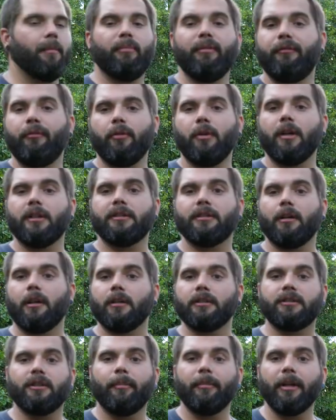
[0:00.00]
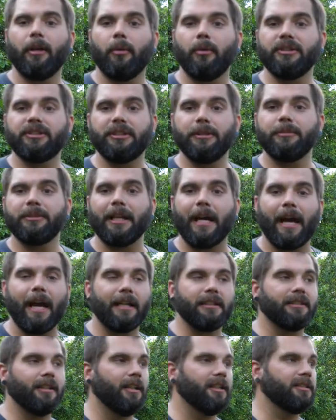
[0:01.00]
Before I start, somebody always seems to
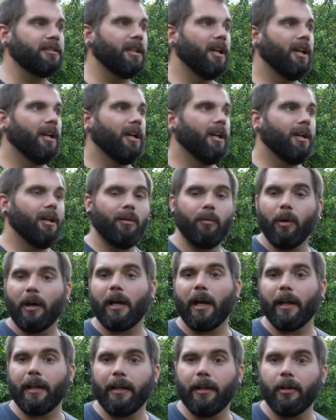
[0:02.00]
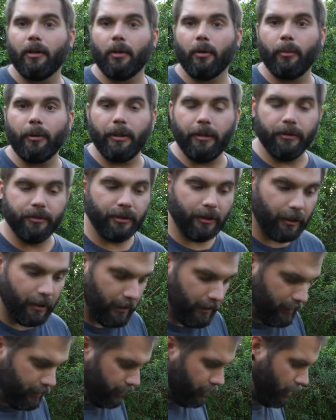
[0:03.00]
ask us, what kind of gear are we using?
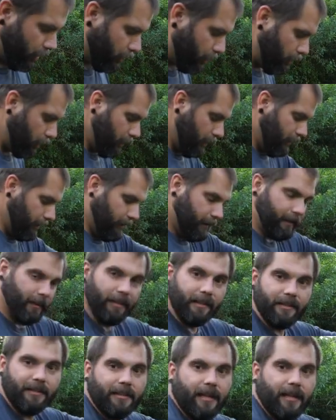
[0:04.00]
So, this